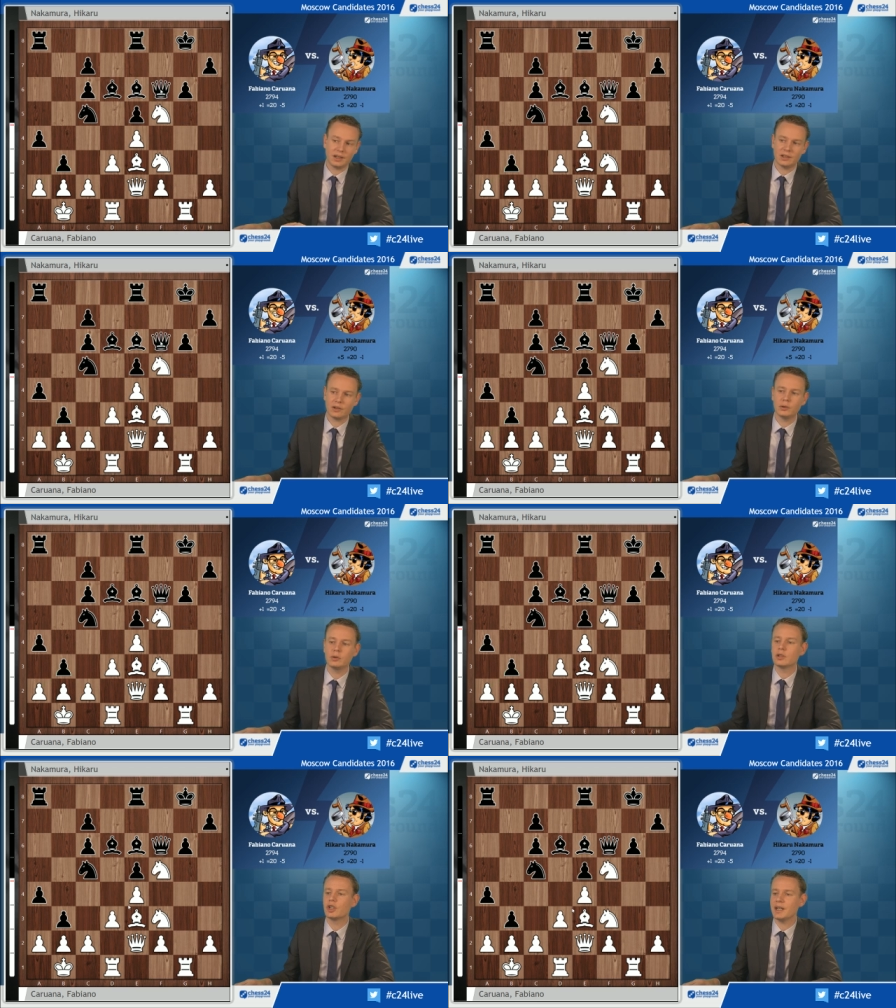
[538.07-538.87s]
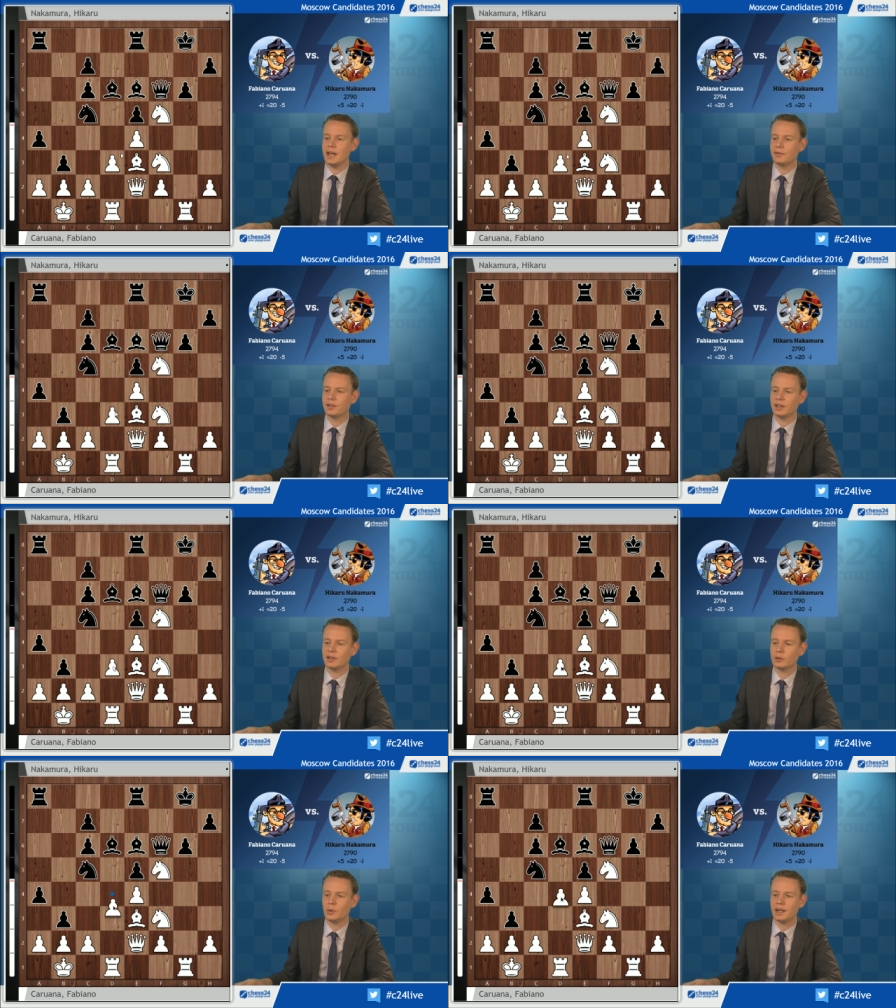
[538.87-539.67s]
ensue
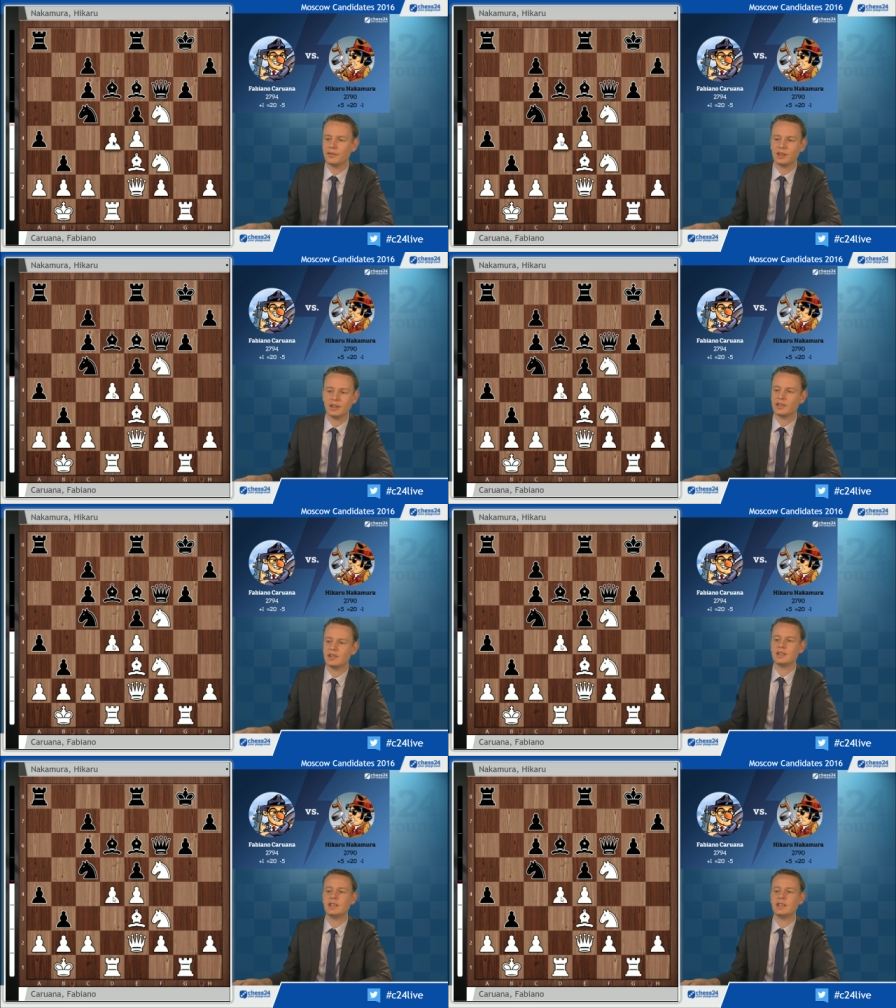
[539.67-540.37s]
Gf6, Queen f6 and